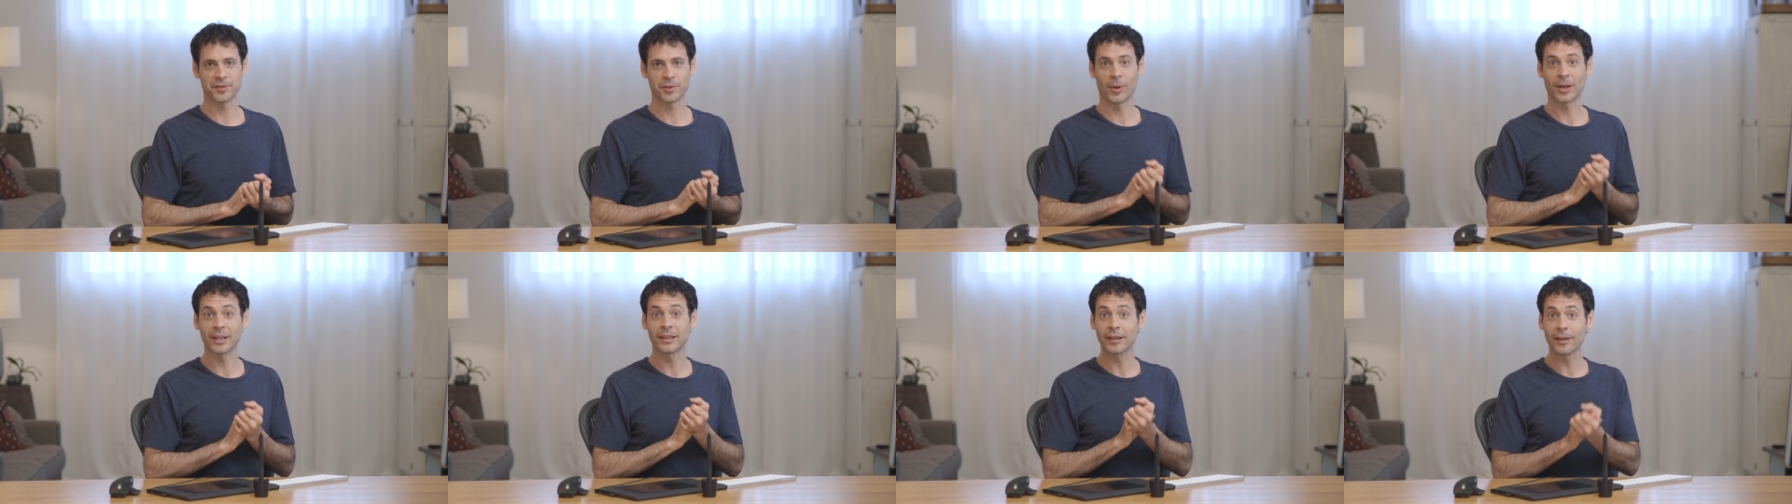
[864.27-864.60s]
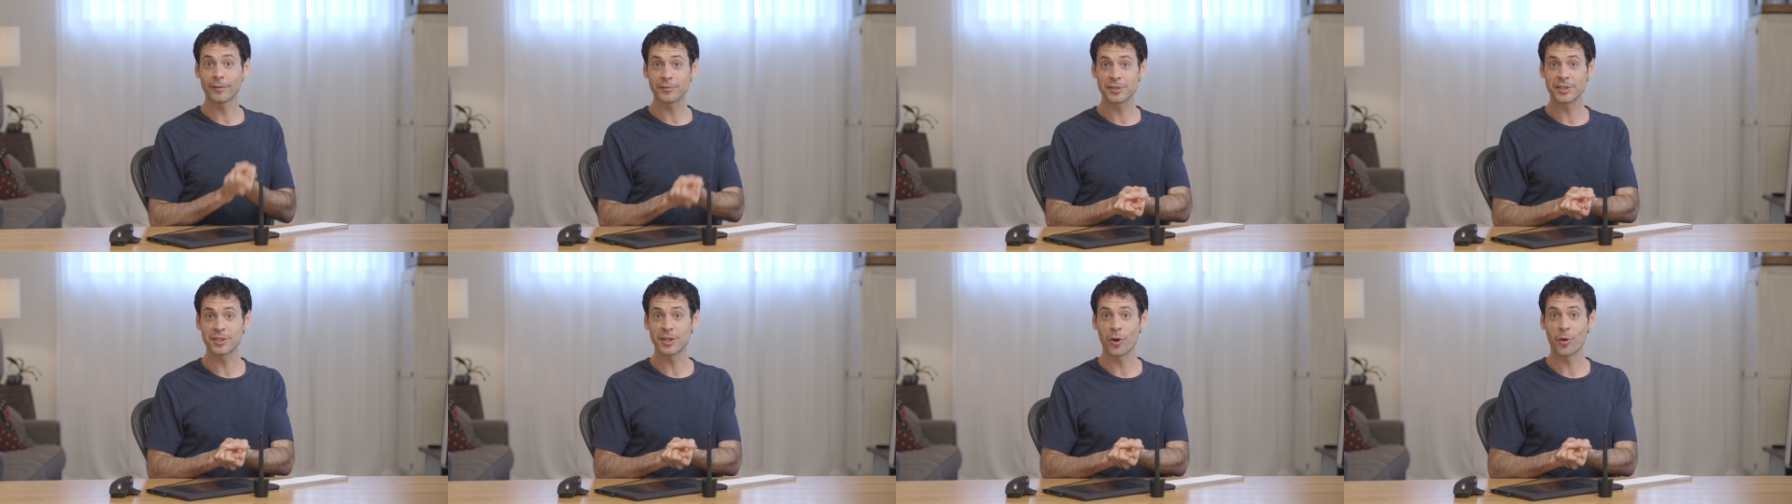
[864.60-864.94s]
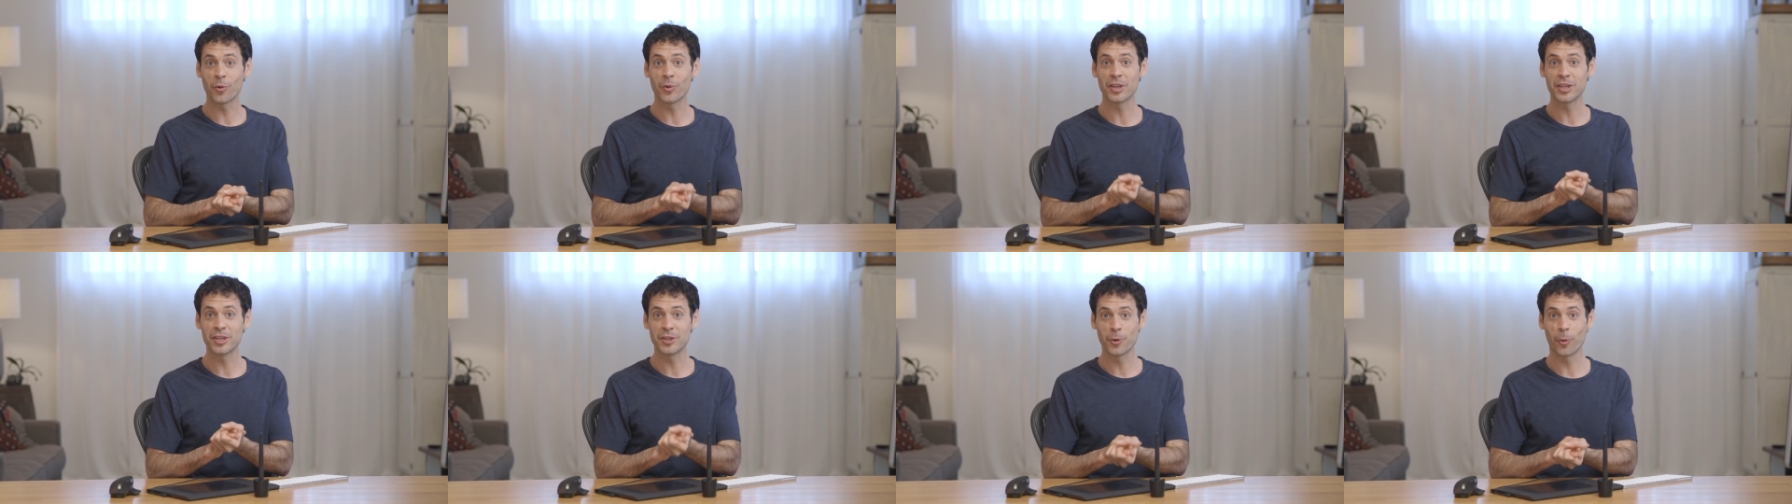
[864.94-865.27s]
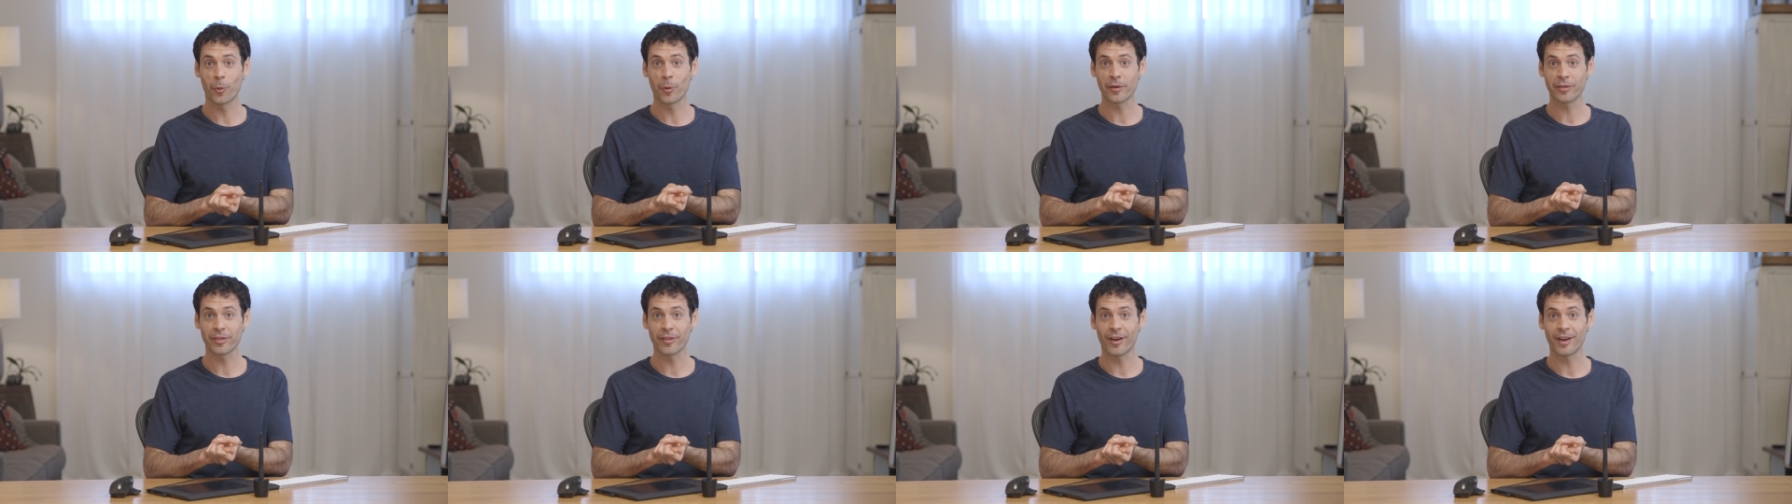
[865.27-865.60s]
So I'd love to know
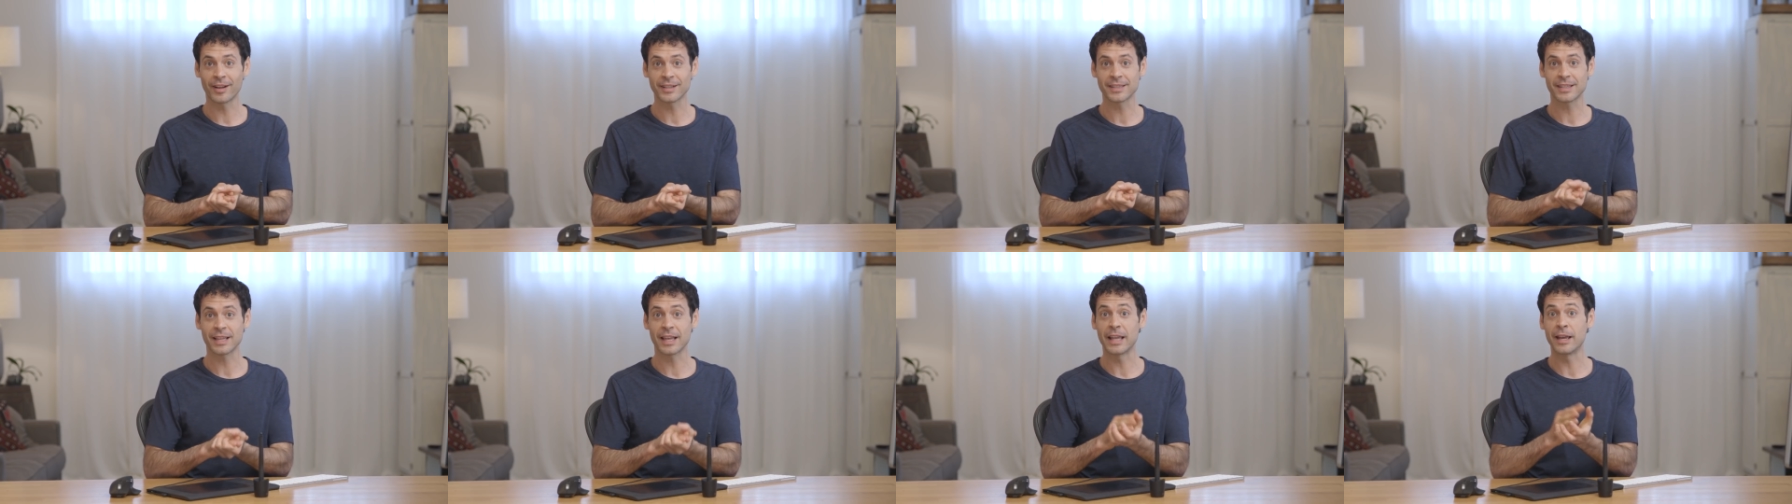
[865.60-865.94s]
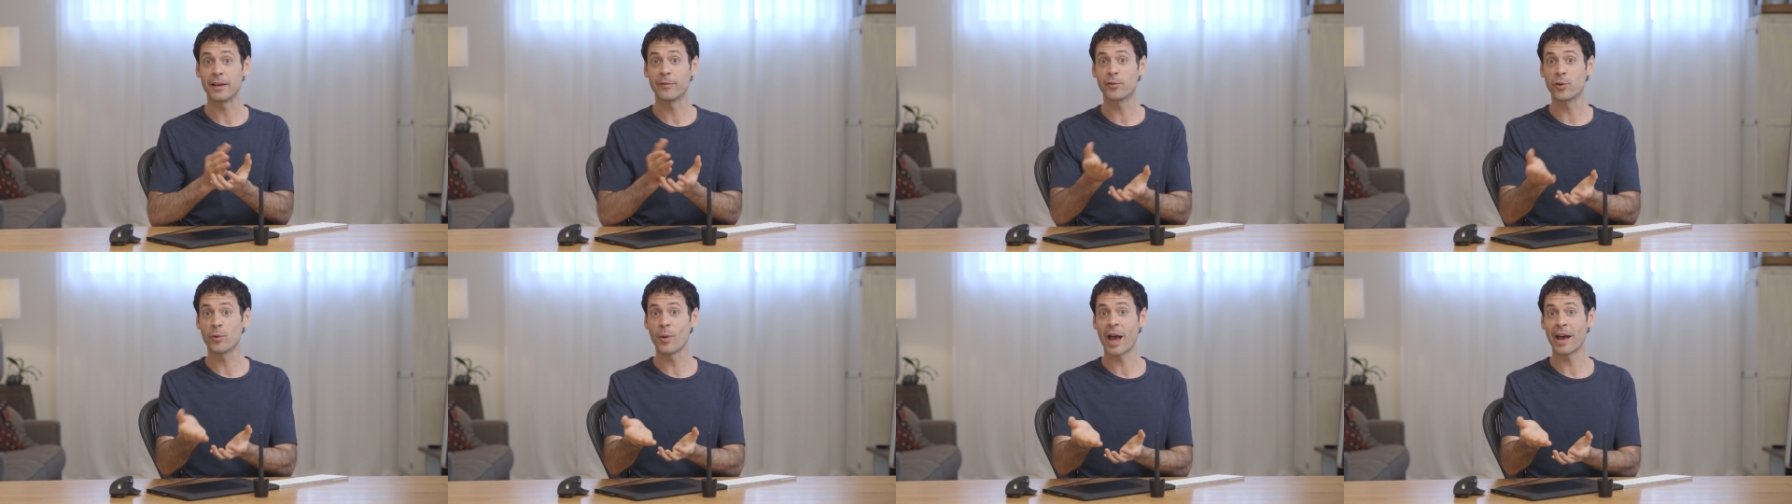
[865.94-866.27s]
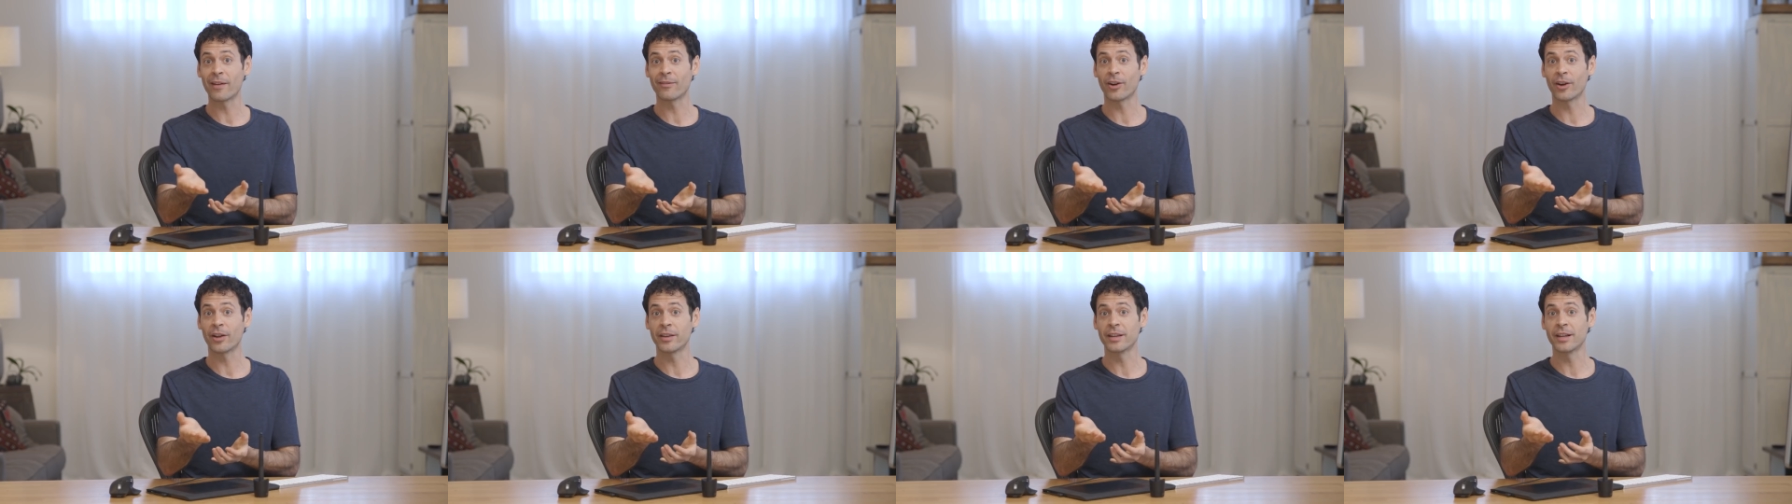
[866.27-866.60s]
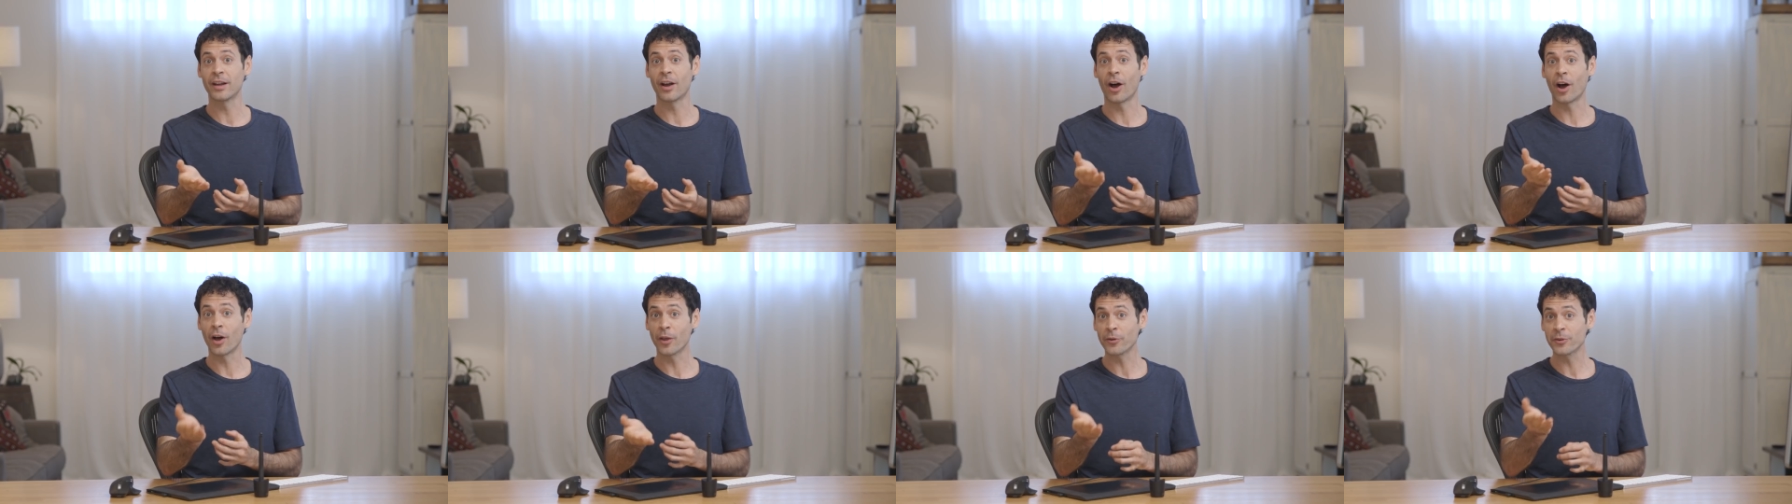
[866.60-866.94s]
your thoughts, and if you have
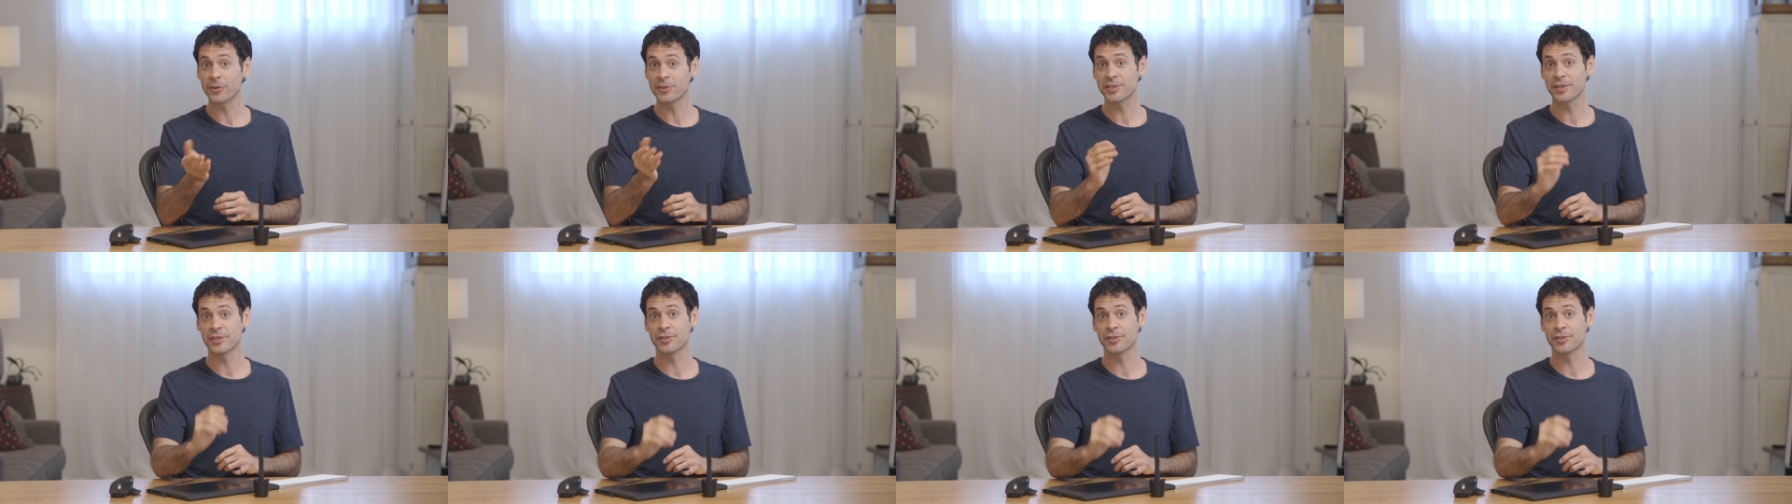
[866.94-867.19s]
any other